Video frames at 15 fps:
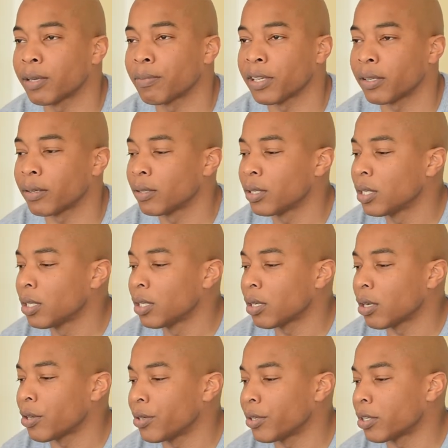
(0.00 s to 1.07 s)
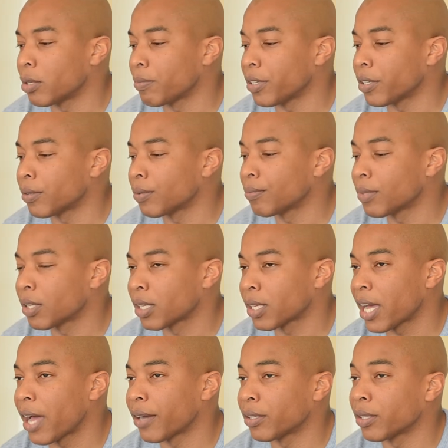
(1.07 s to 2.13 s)
I mean, are you gonna be a
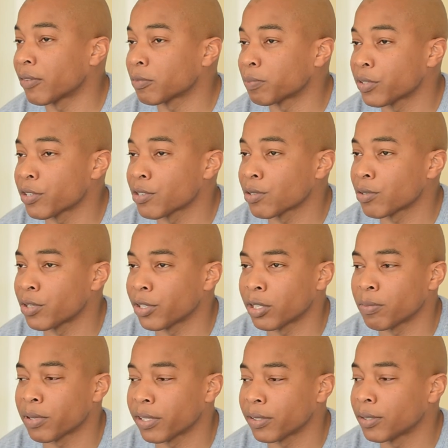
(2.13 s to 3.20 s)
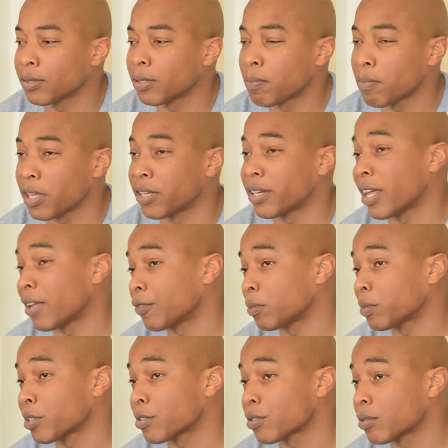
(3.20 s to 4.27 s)
kind and loving person, or are you gonna be a mean and hateful
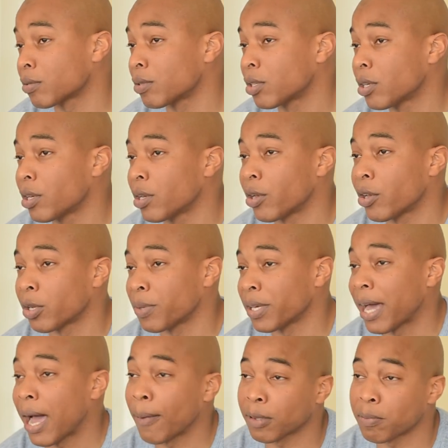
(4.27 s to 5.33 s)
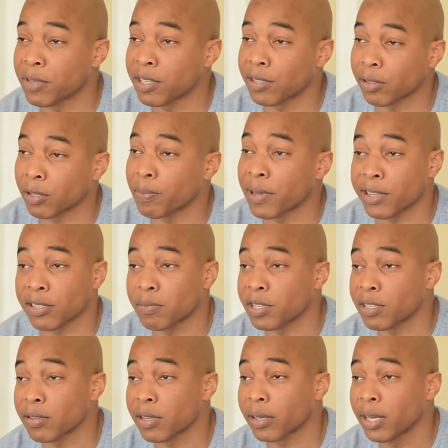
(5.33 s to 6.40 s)
person? Are you gonna be optimistic or
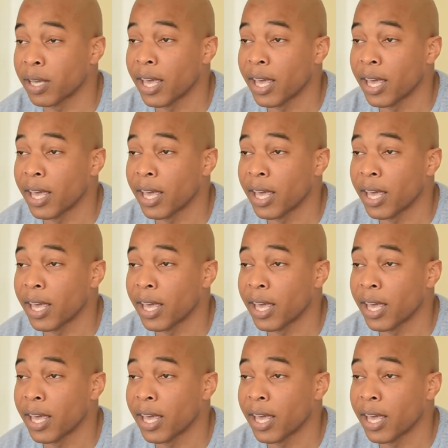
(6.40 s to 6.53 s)
pessimistic?